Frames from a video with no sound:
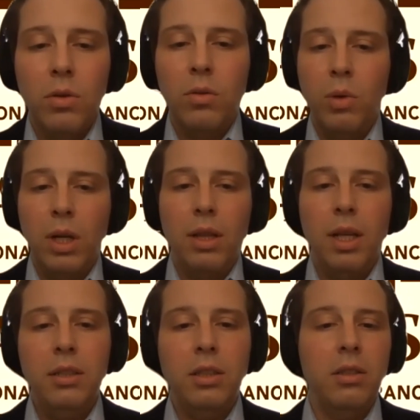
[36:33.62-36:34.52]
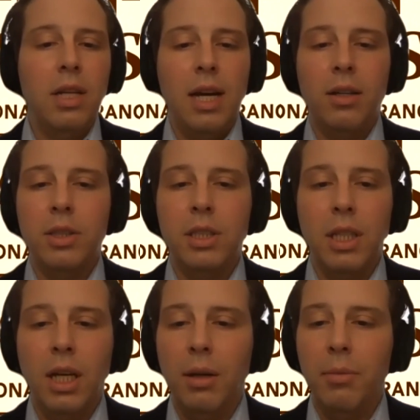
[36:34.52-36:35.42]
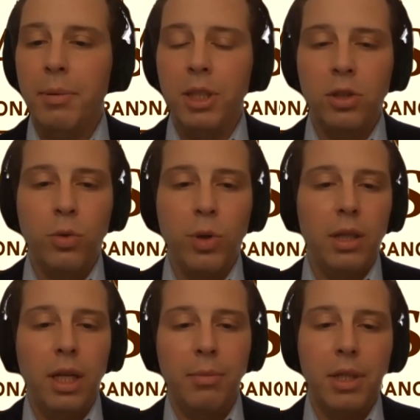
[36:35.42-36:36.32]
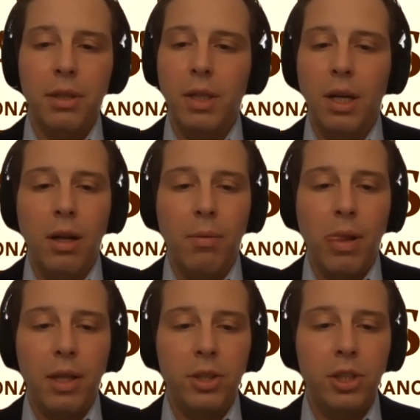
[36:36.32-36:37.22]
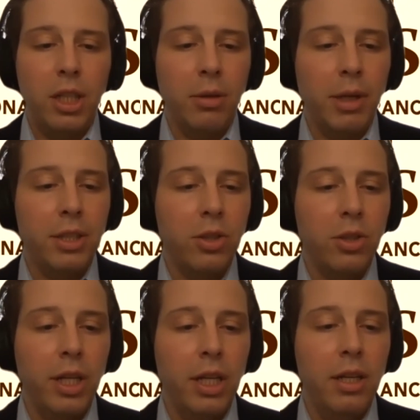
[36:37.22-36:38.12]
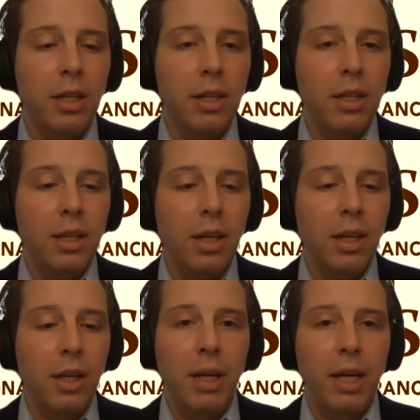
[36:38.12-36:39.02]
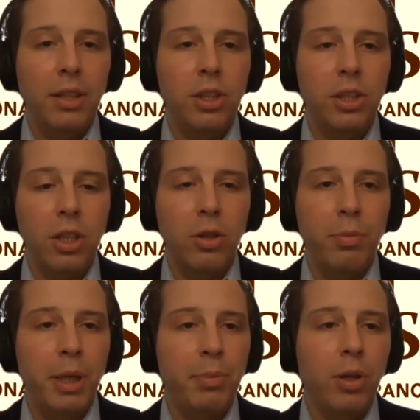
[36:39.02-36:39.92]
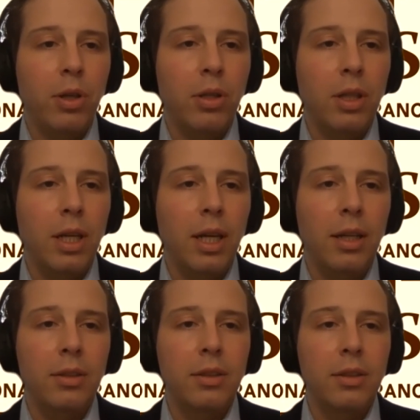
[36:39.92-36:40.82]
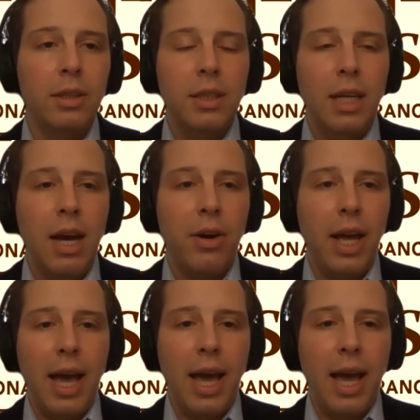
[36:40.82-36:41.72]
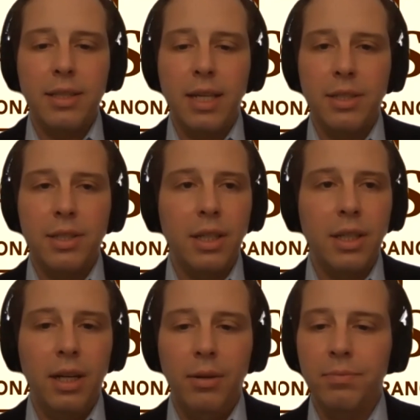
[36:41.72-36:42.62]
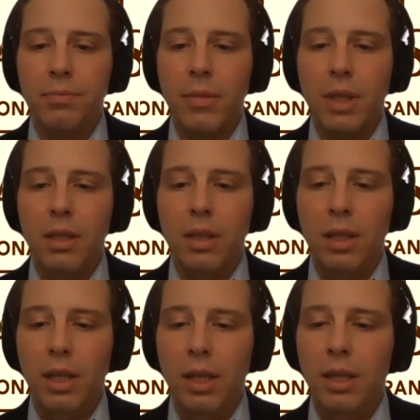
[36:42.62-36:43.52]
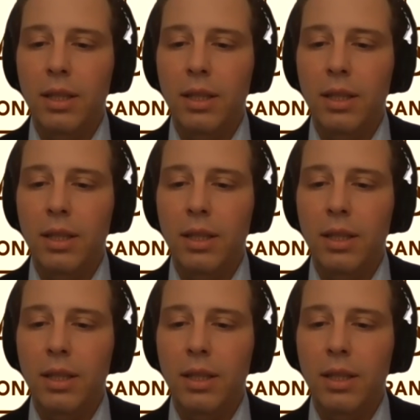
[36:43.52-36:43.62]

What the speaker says: what I'd like to do now is maybe just quickly, I'm going to share my screen and show people how to access the